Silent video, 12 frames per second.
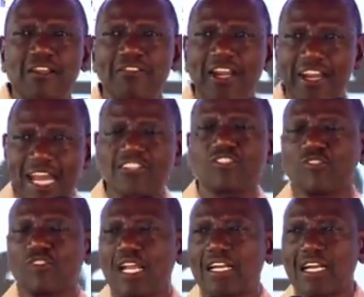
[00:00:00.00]
the
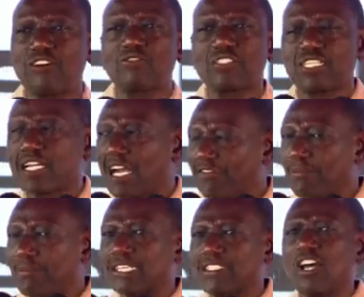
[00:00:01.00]
national and county
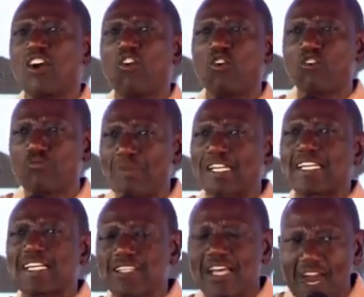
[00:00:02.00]
government on
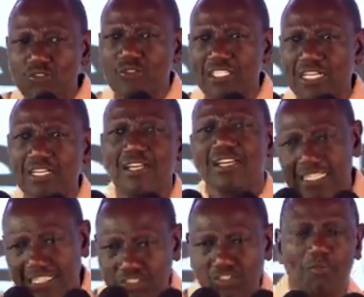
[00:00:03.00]
matters housing,
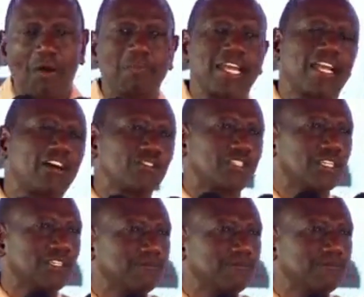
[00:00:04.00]
it is Homabay County.